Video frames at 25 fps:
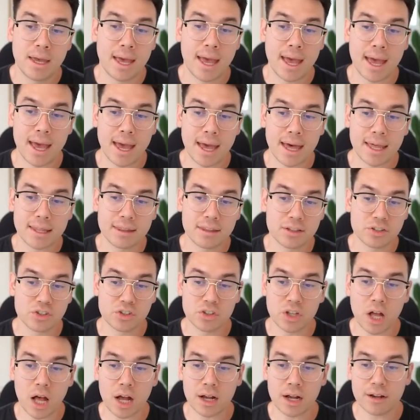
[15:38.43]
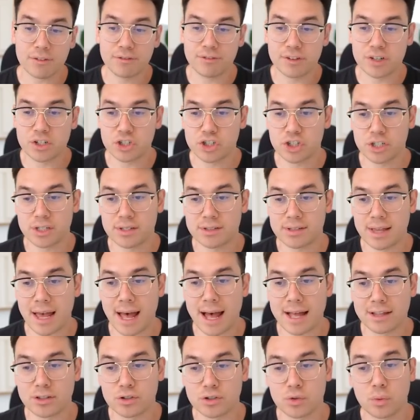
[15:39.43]
and the stock finishes
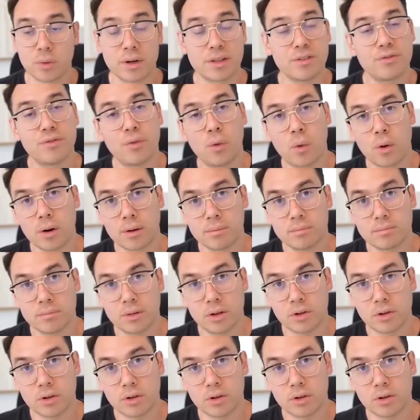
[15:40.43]
at 24.